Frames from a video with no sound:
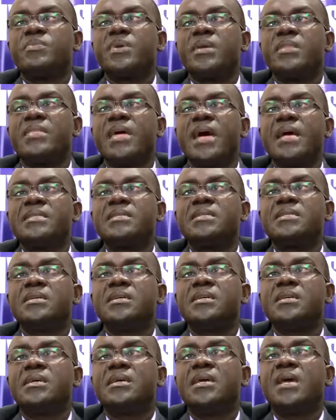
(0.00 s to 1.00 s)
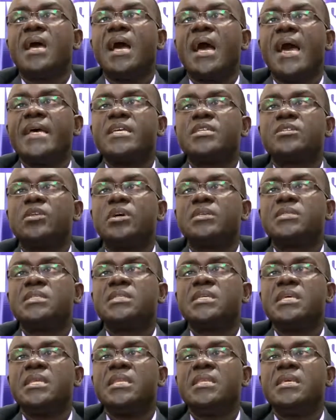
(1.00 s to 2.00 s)
me that. I slot
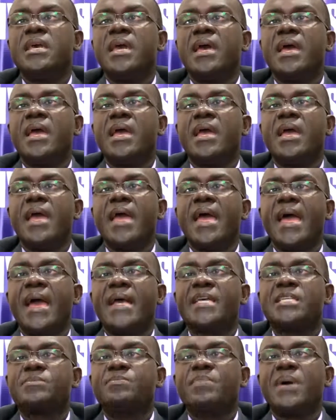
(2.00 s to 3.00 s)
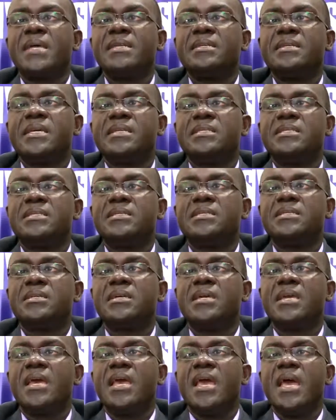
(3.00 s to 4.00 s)
it in here, expand it,
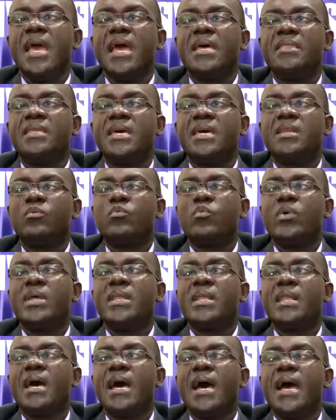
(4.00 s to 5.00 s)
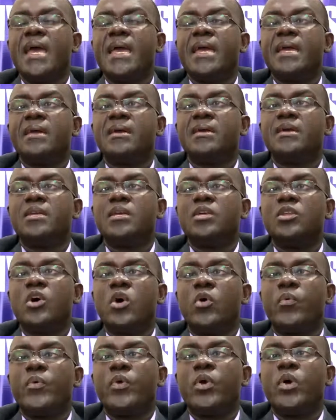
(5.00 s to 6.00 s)
and then when I, you
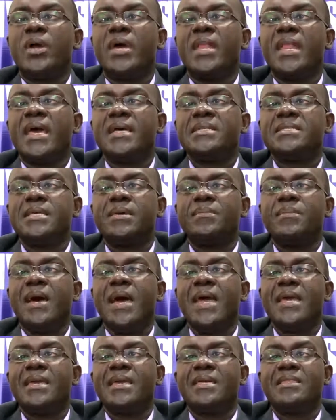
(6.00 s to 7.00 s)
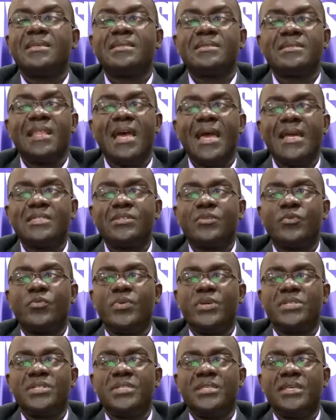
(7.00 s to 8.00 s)
know, reorganize them, I get this nice
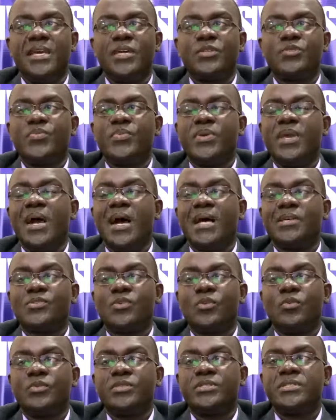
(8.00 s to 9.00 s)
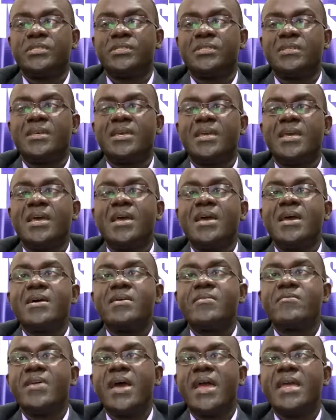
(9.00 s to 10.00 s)
equation here to be our solution.
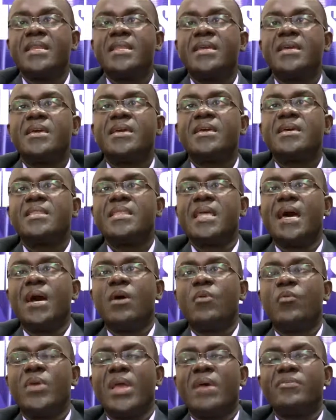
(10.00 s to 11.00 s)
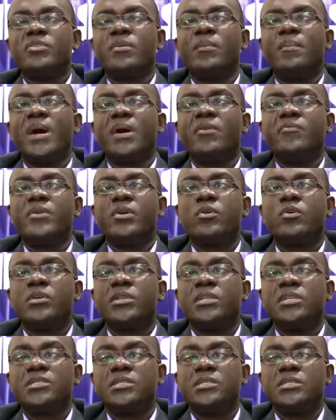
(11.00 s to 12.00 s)
Right. Now, we have some boundary
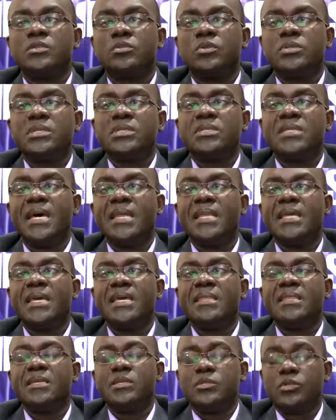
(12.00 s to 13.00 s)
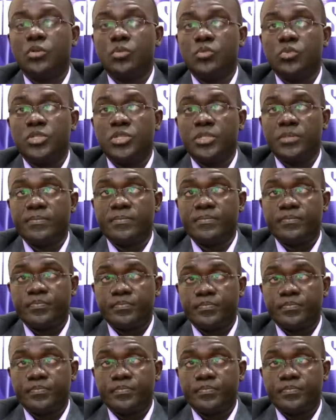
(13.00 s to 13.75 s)
conditions. Notice that in this solution,